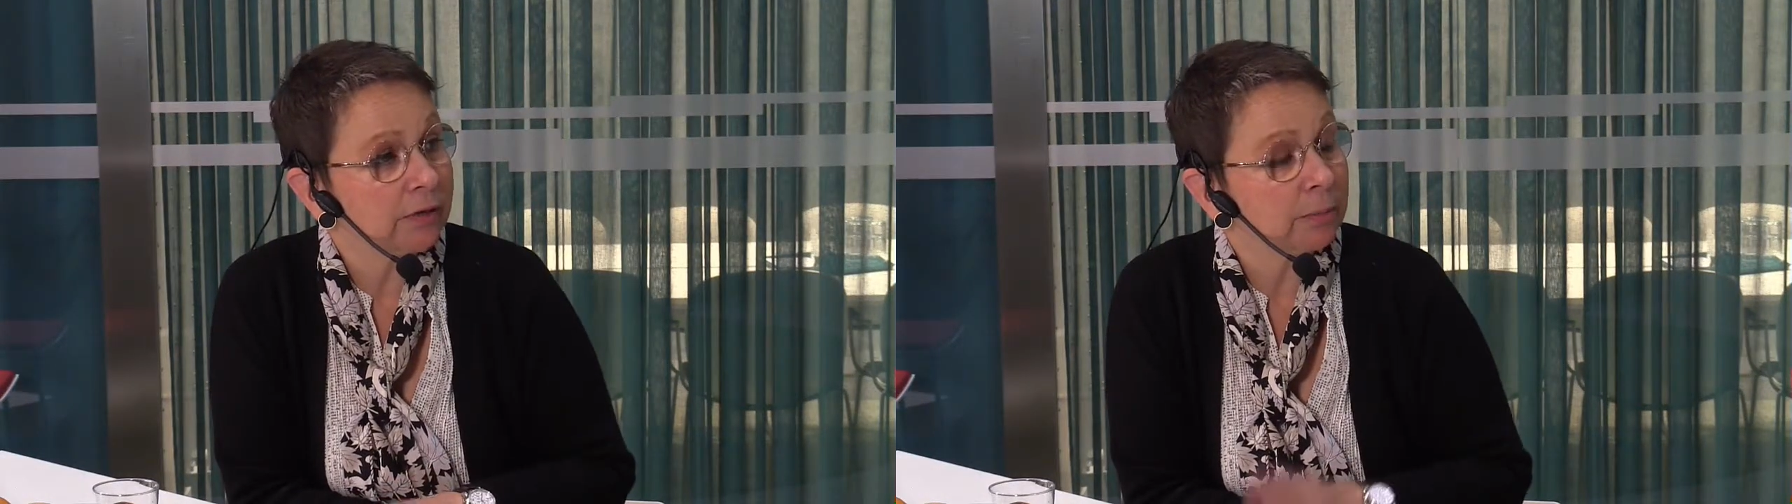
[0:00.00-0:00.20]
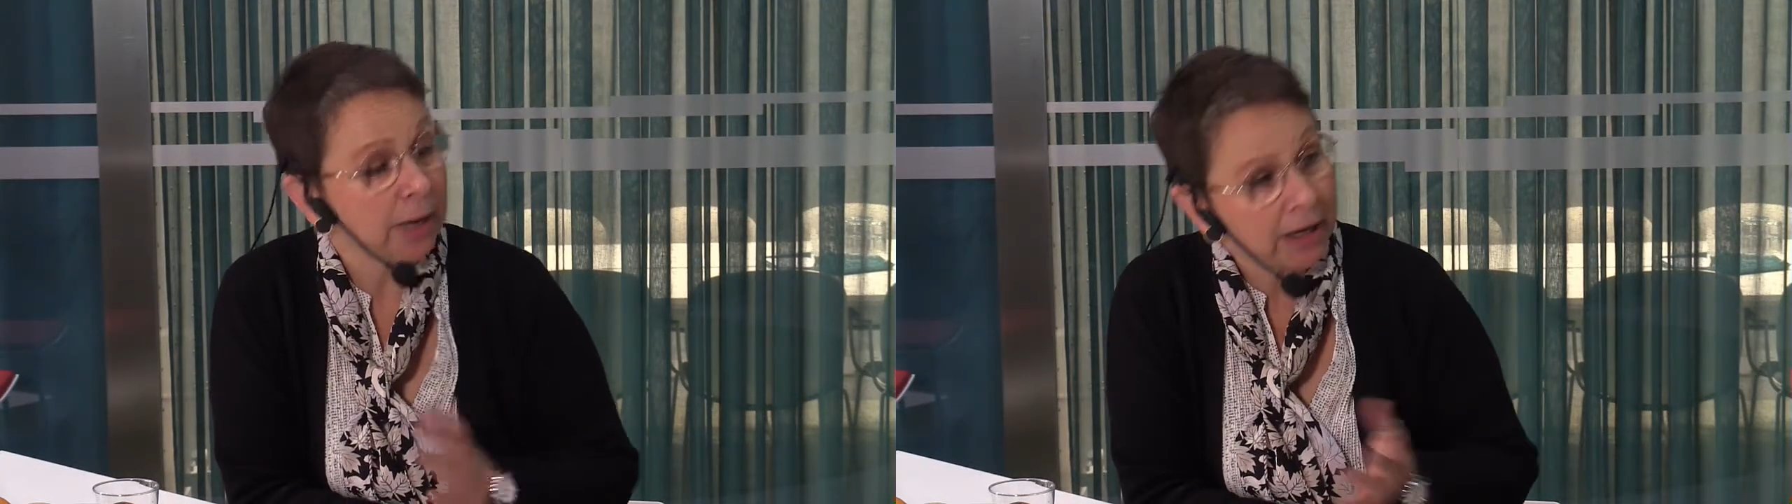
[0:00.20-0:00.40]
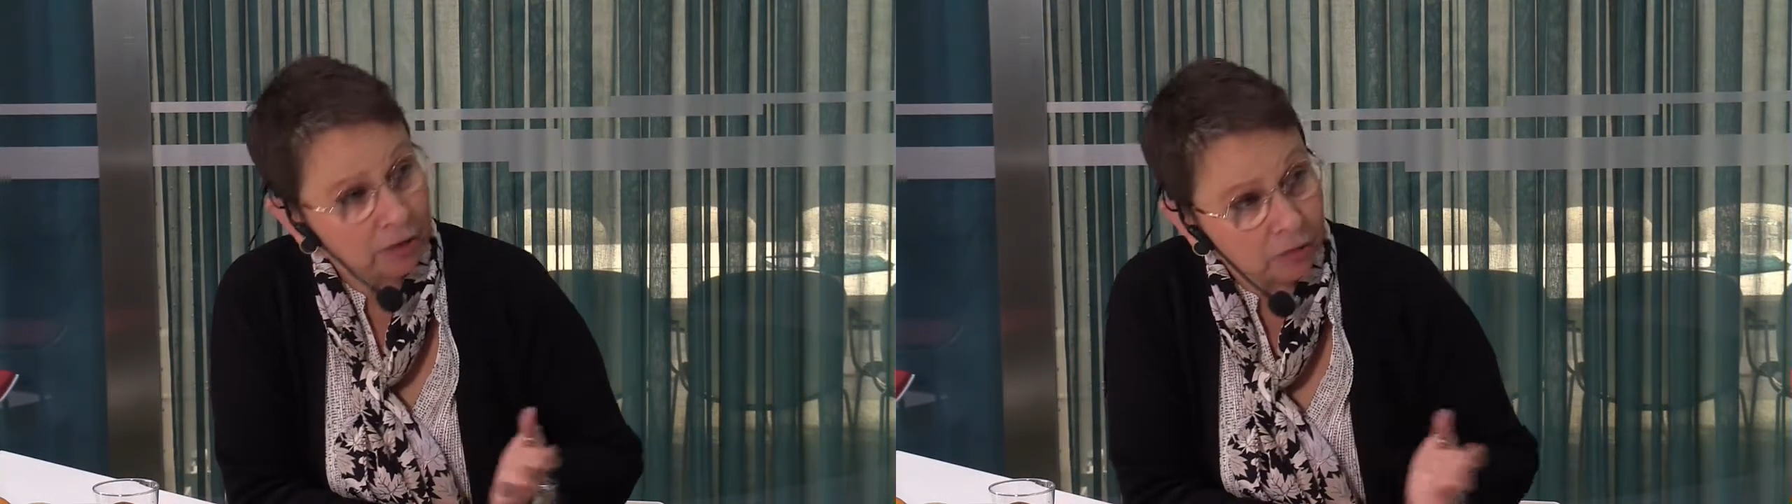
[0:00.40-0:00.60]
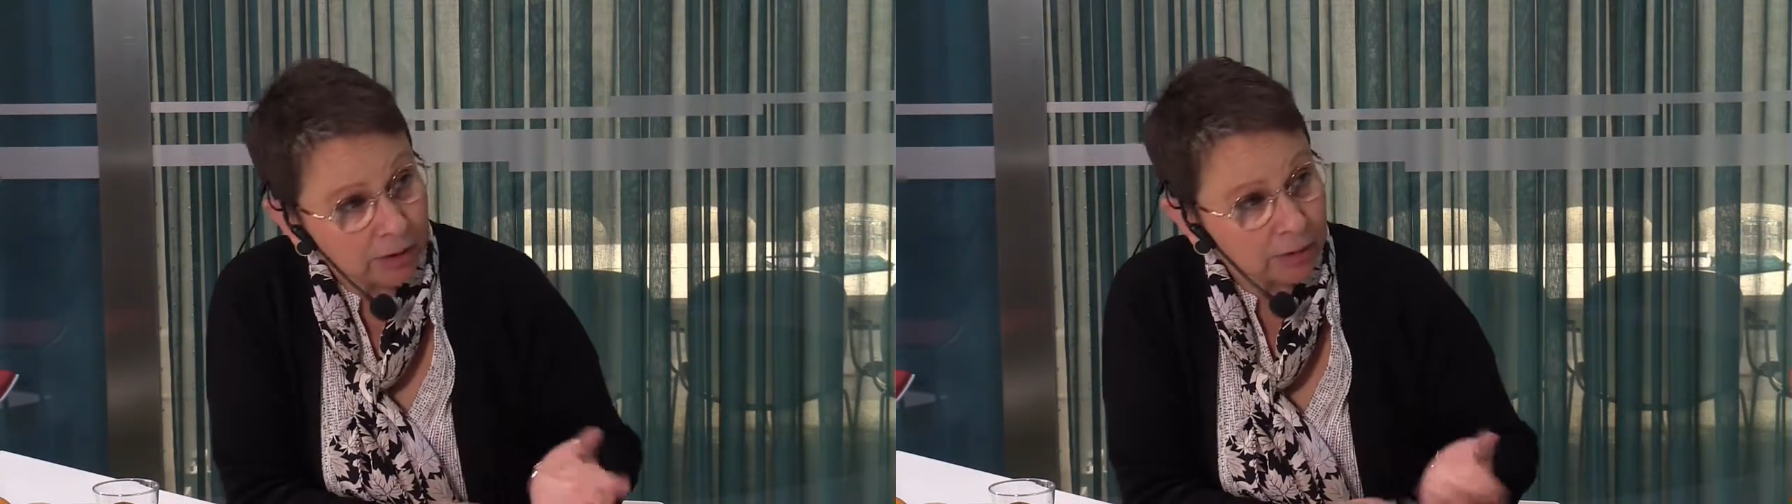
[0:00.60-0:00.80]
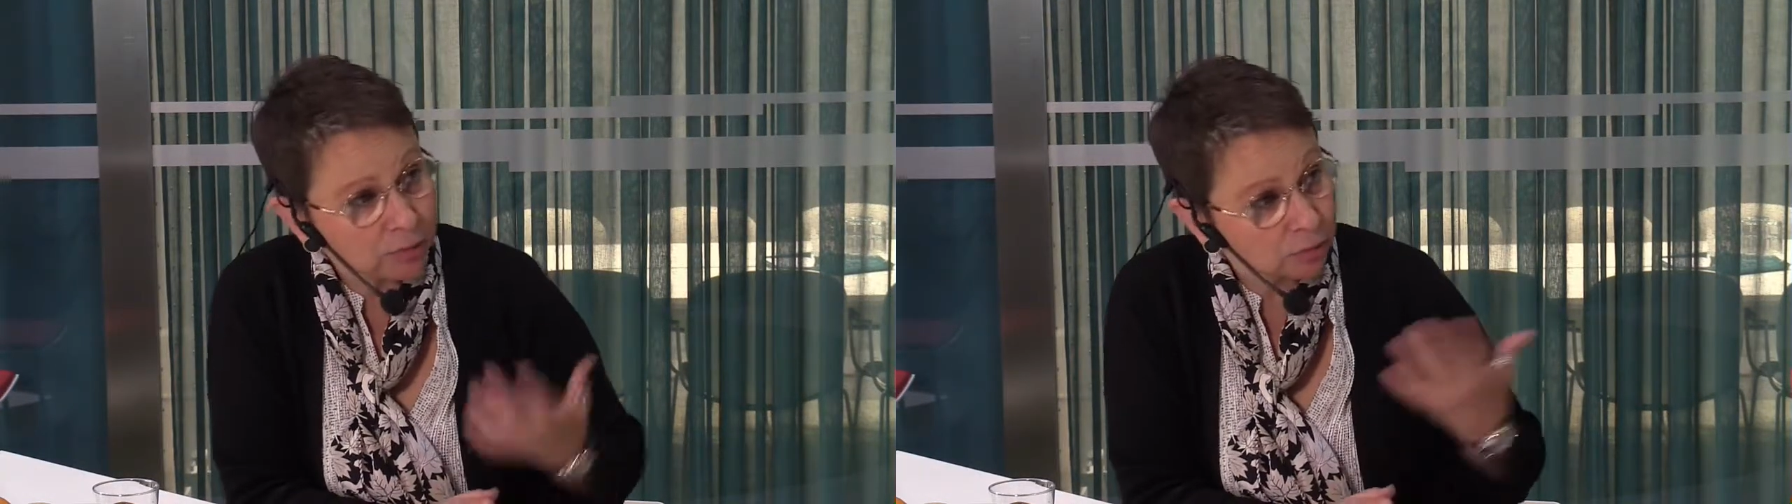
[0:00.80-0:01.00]
the
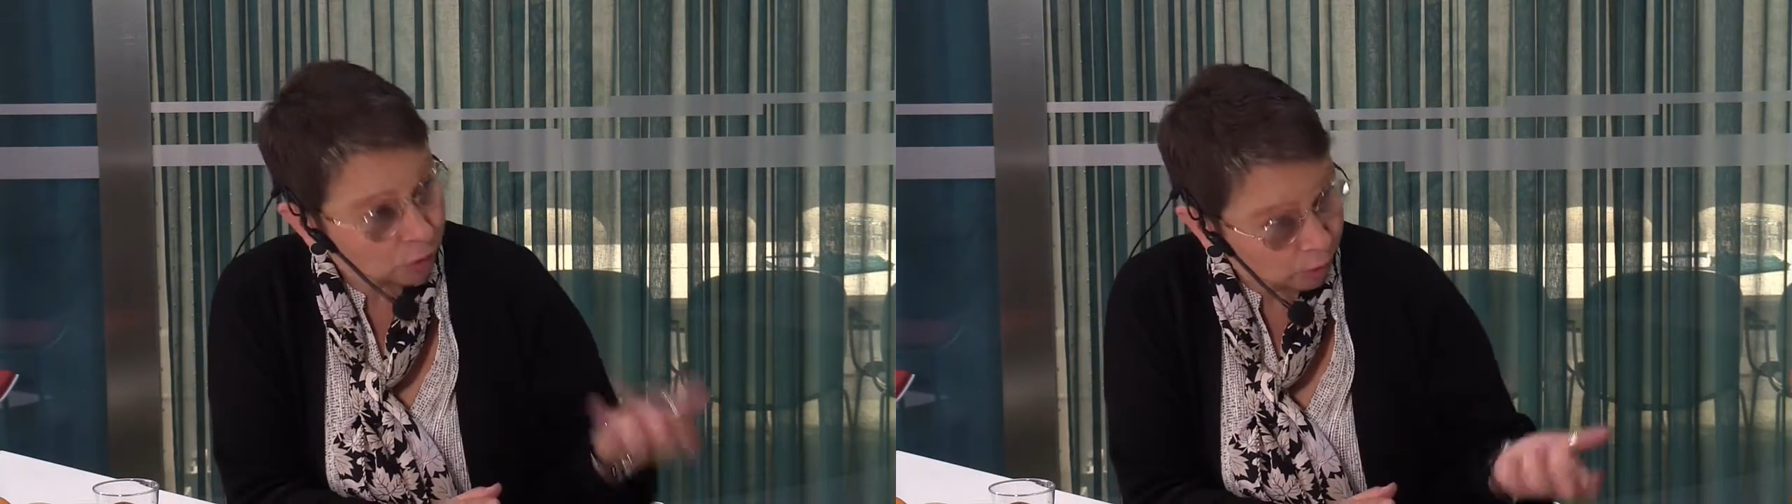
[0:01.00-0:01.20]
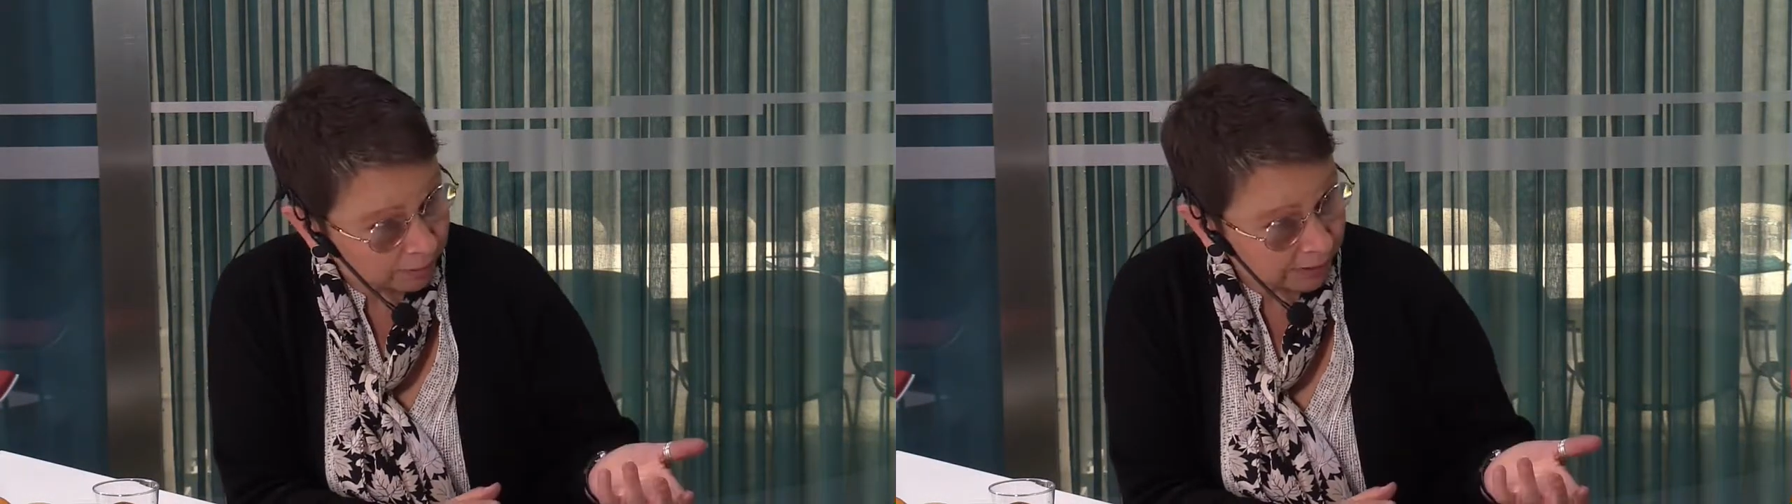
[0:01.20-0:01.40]
background, your